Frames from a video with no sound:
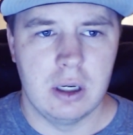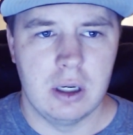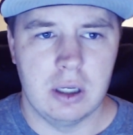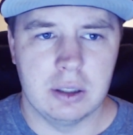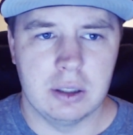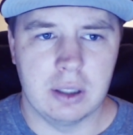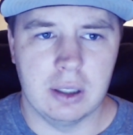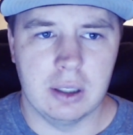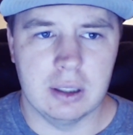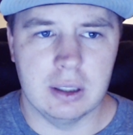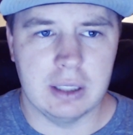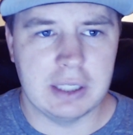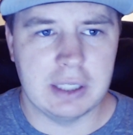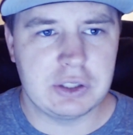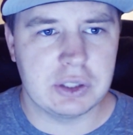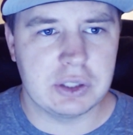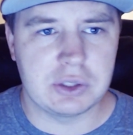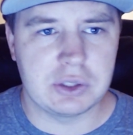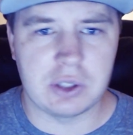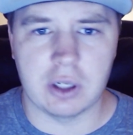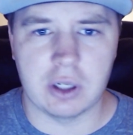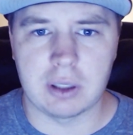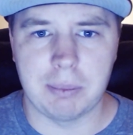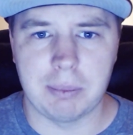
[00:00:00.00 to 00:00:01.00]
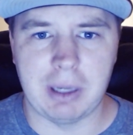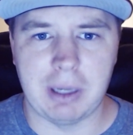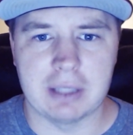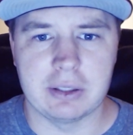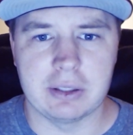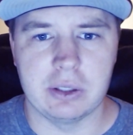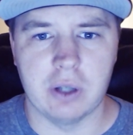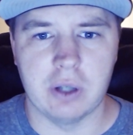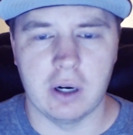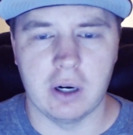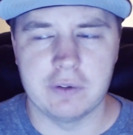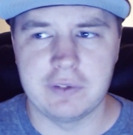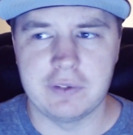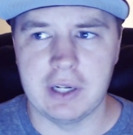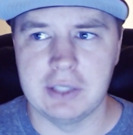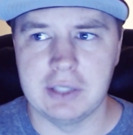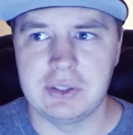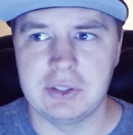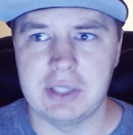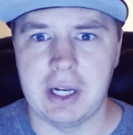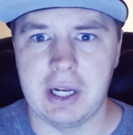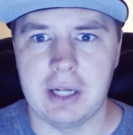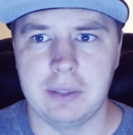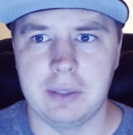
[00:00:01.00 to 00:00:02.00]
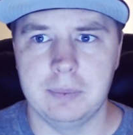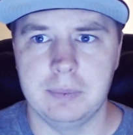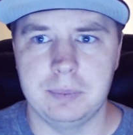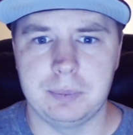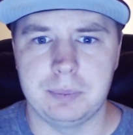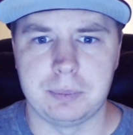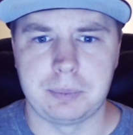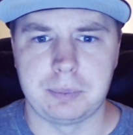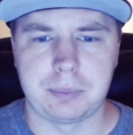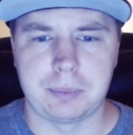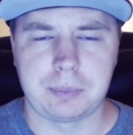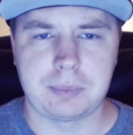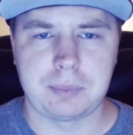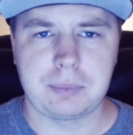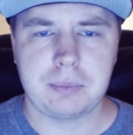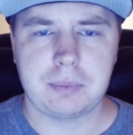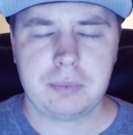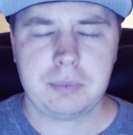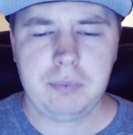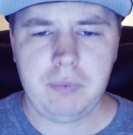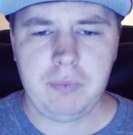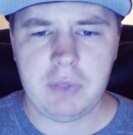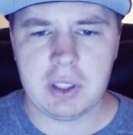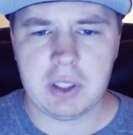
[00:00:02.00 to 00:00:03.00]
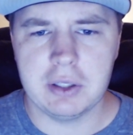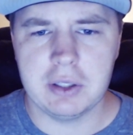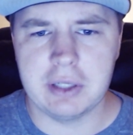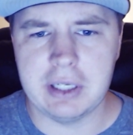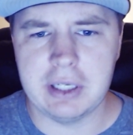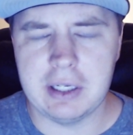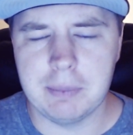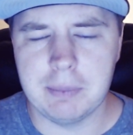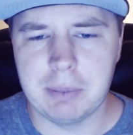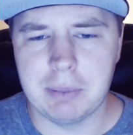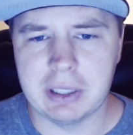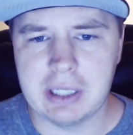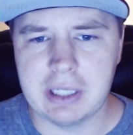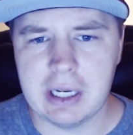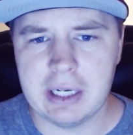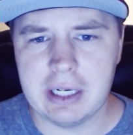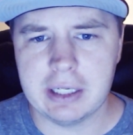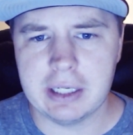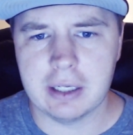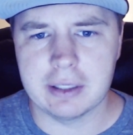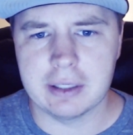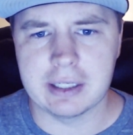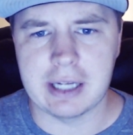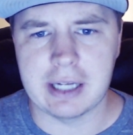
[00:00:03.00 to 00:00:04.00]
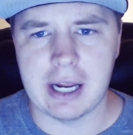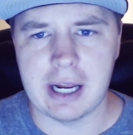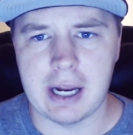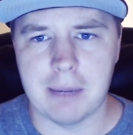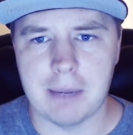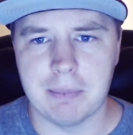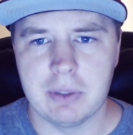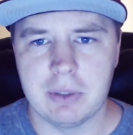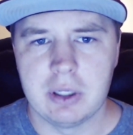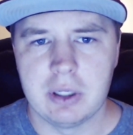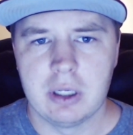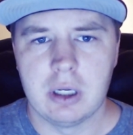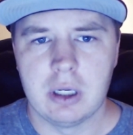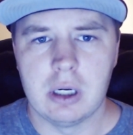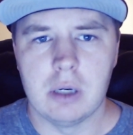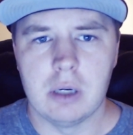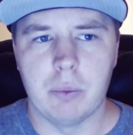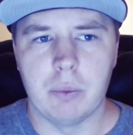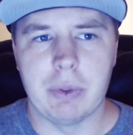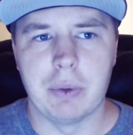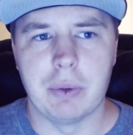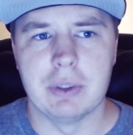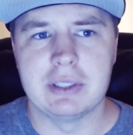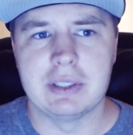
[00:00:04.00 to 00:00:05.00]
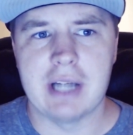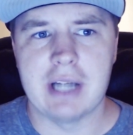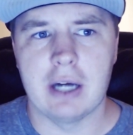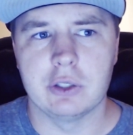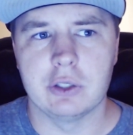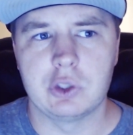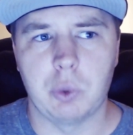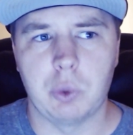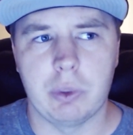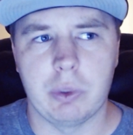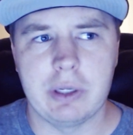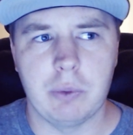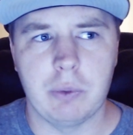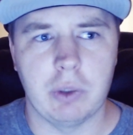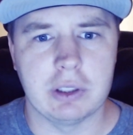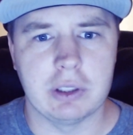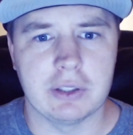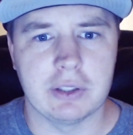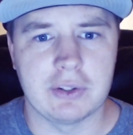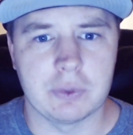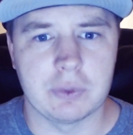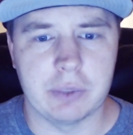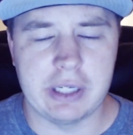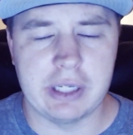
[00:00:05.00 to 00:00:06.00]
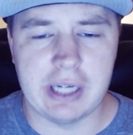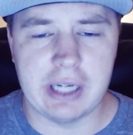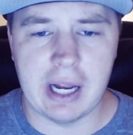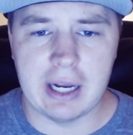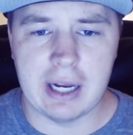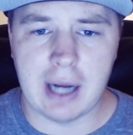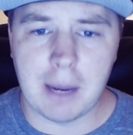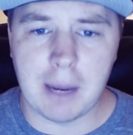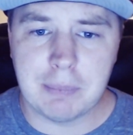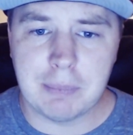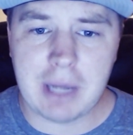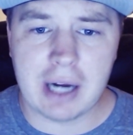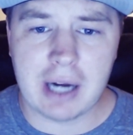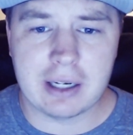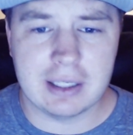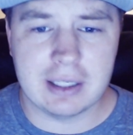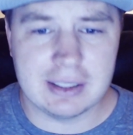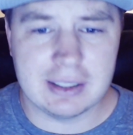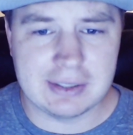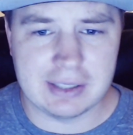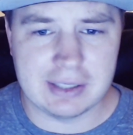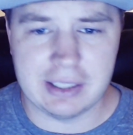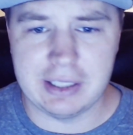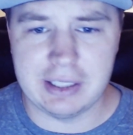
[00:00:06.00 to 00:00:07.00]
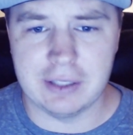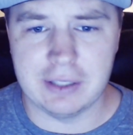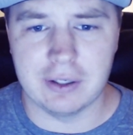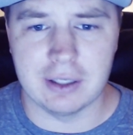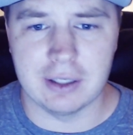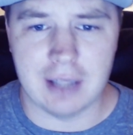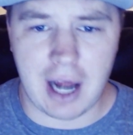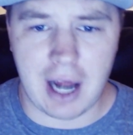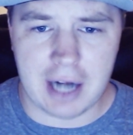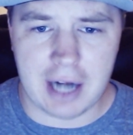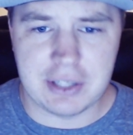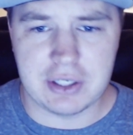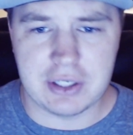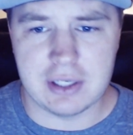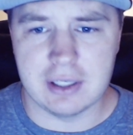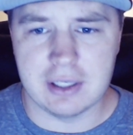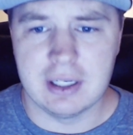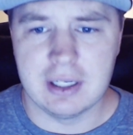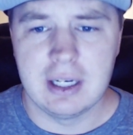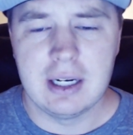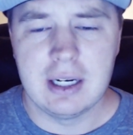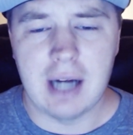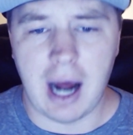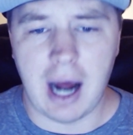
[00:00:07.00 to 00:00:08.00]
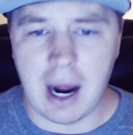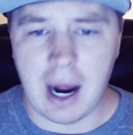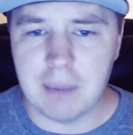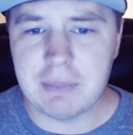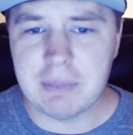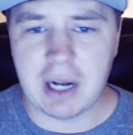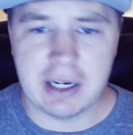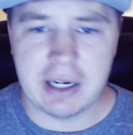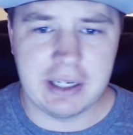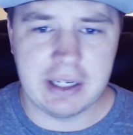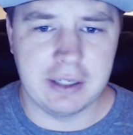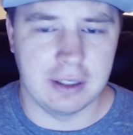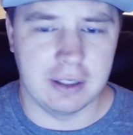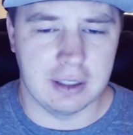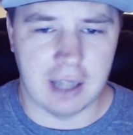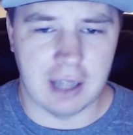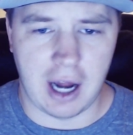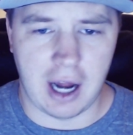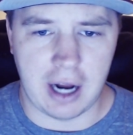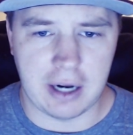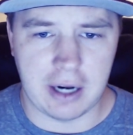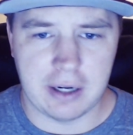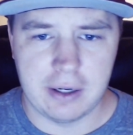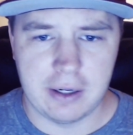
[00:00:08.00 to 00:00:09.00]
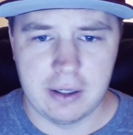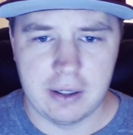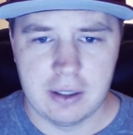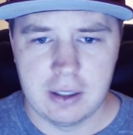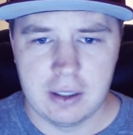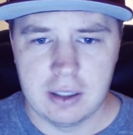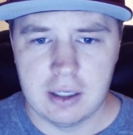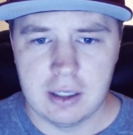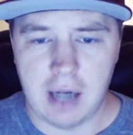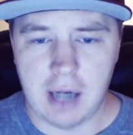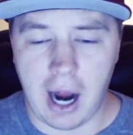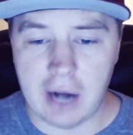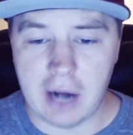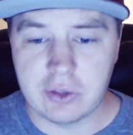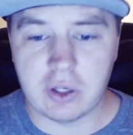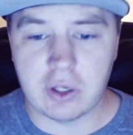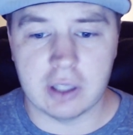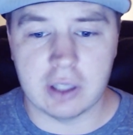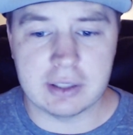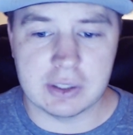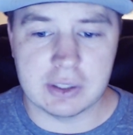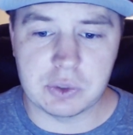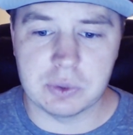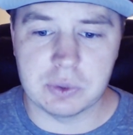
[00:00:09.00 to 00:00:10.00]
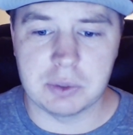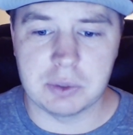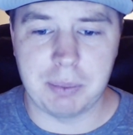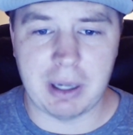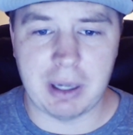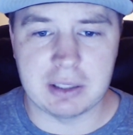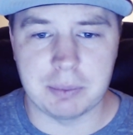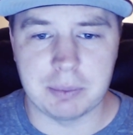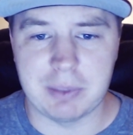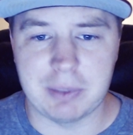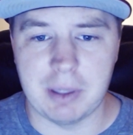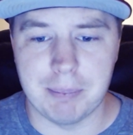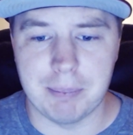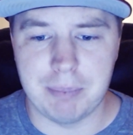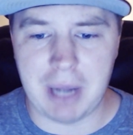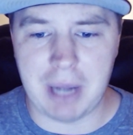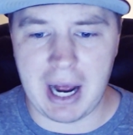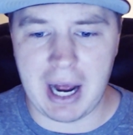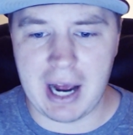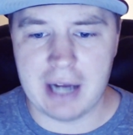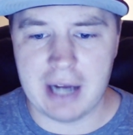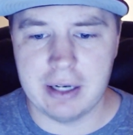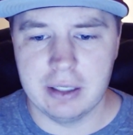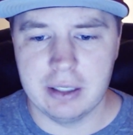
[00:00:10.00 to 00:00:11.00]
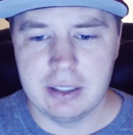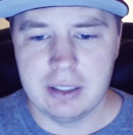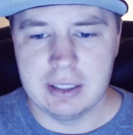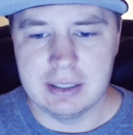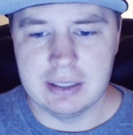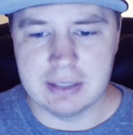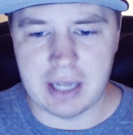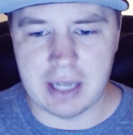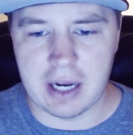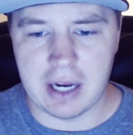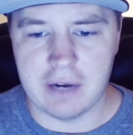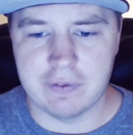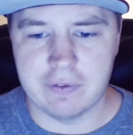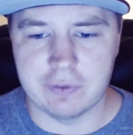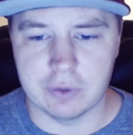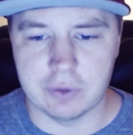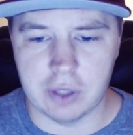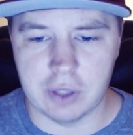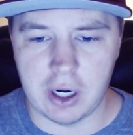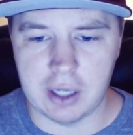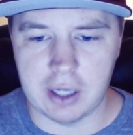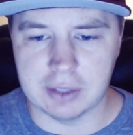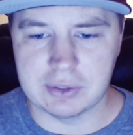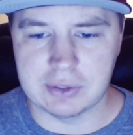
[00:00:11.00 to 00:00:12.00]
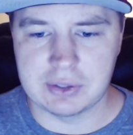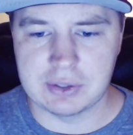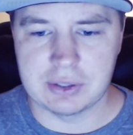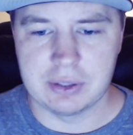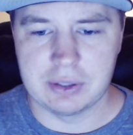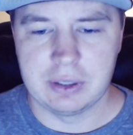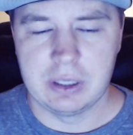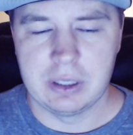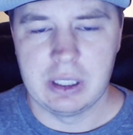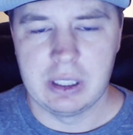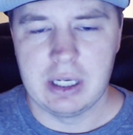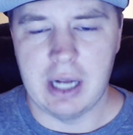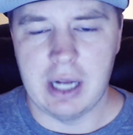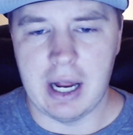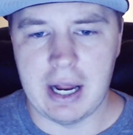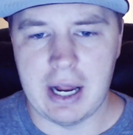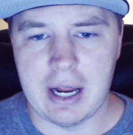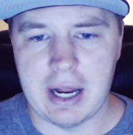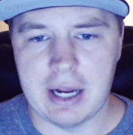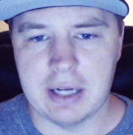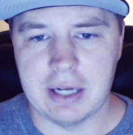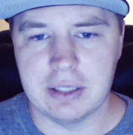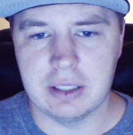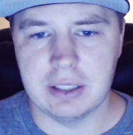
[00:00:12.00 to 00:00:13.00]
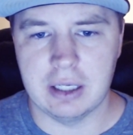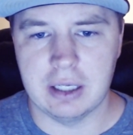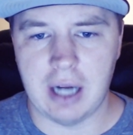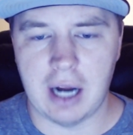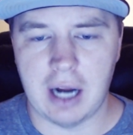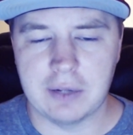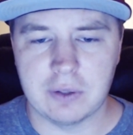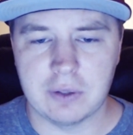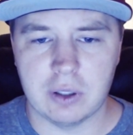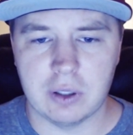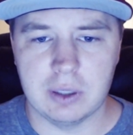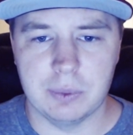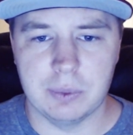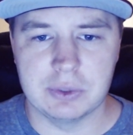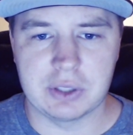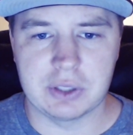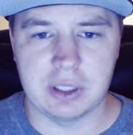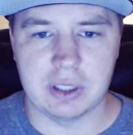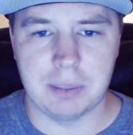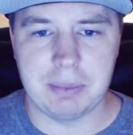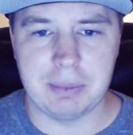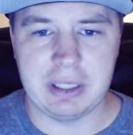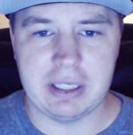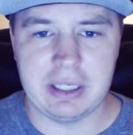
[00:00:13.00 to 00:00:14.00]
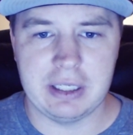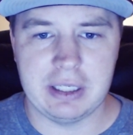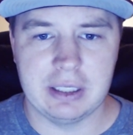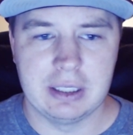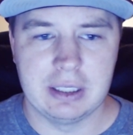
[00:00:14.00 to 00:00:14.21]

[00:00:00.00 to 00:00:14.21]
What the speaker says: Let's just talk about the offense and the beginning of the game. We were down 21-3, and I'm not going to sit here and lie to you. I'm not here to lie. I thought this was about to be a bad day for us, and I thought it was going to be